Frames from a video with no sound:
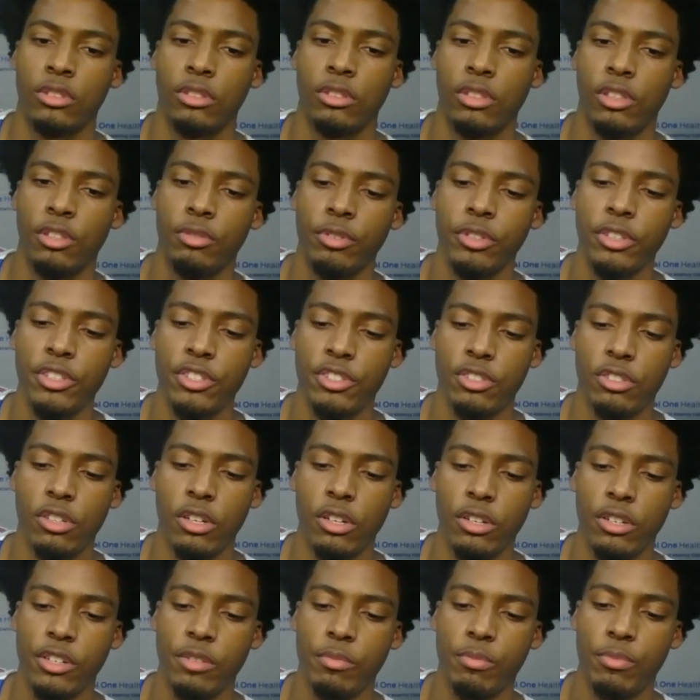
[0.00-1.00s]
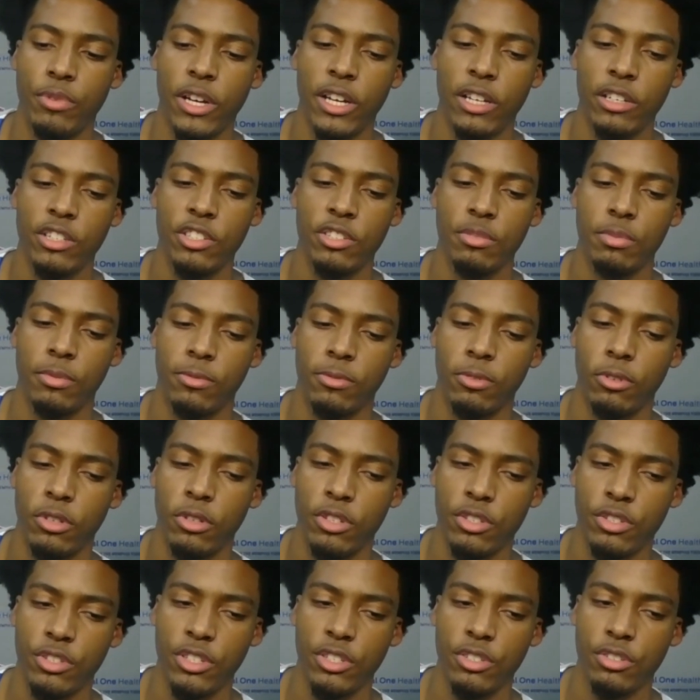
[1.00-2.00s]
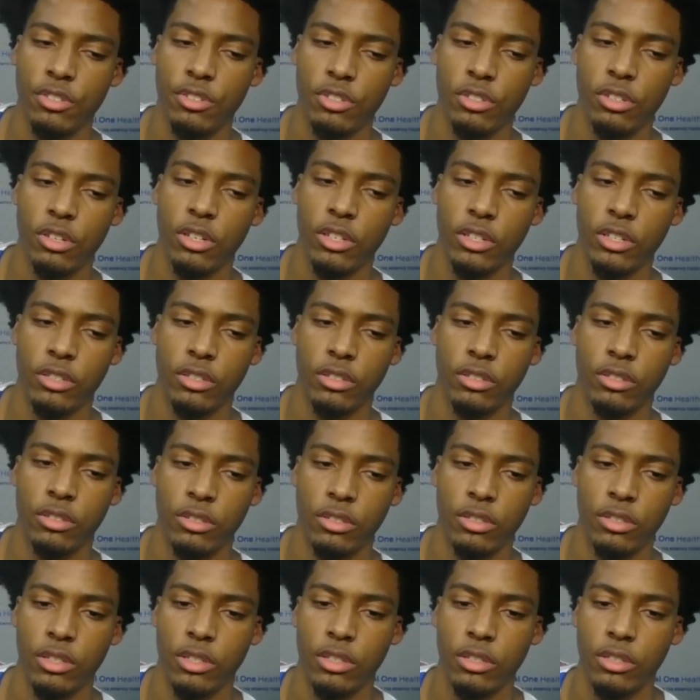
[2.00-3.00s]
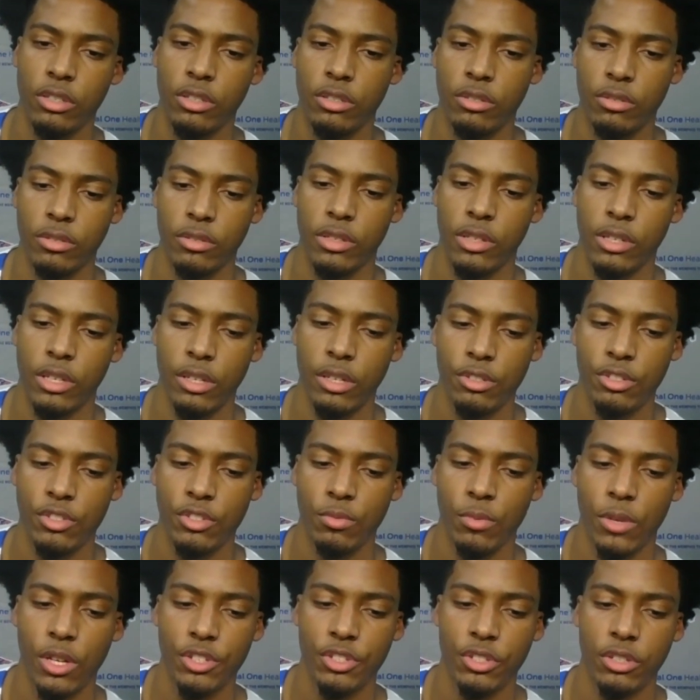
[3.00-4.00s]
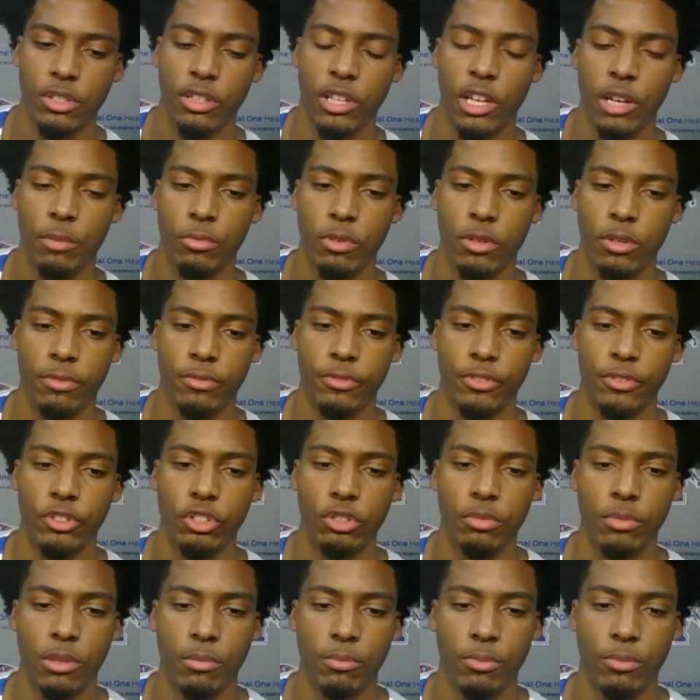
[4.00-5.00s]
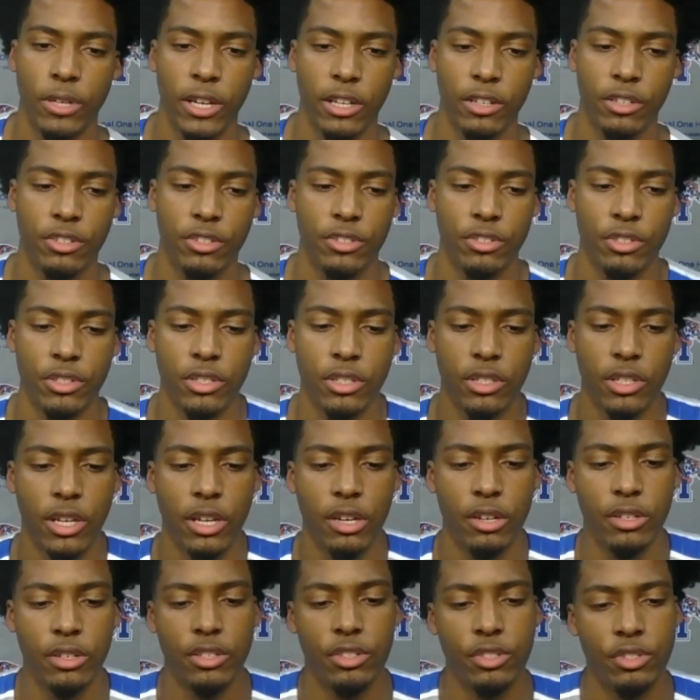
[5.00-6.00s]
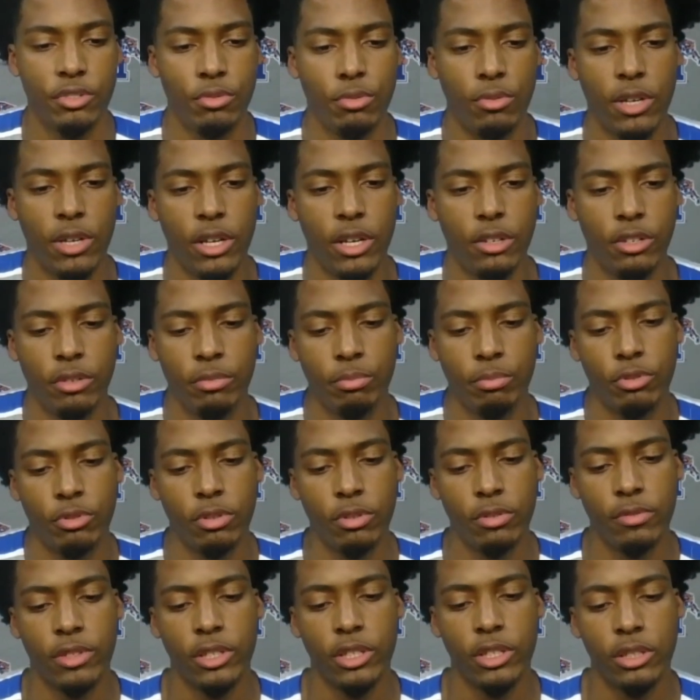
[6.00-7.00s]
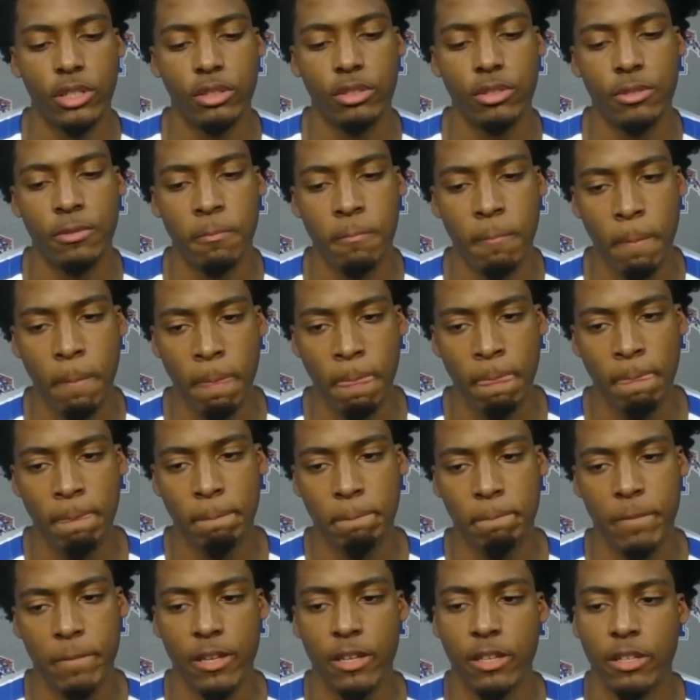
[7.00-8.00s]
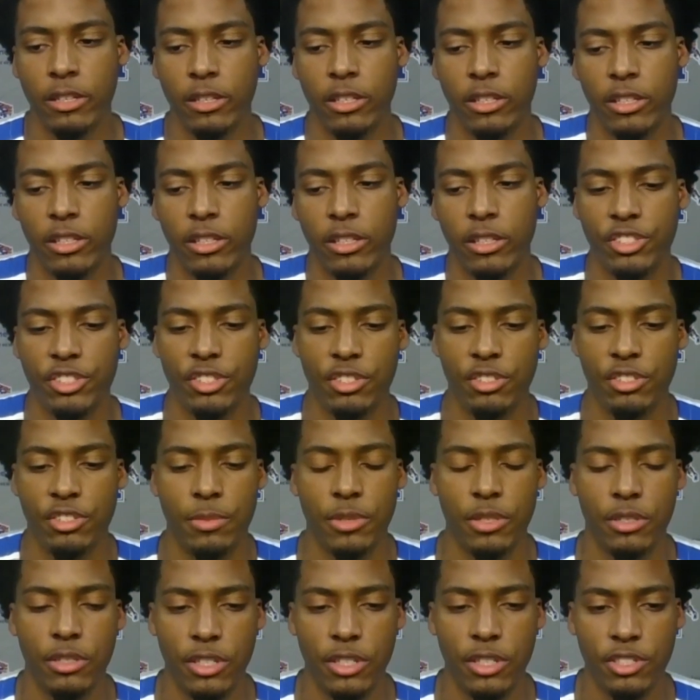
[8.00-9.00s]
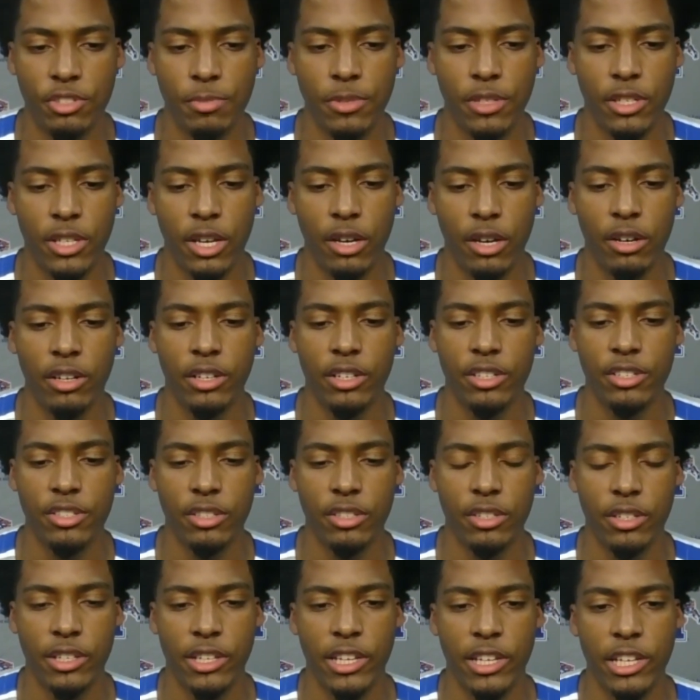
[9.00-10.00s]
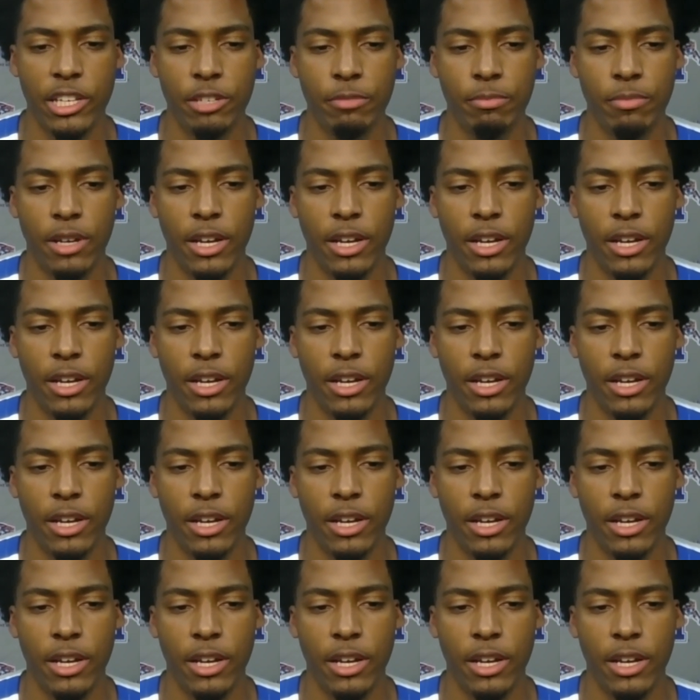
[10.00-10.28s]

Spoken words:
It really started in practice before the season started. You know, I was just watching a lot more film on practicing areas where I could improve on. And it's been carrying into the game.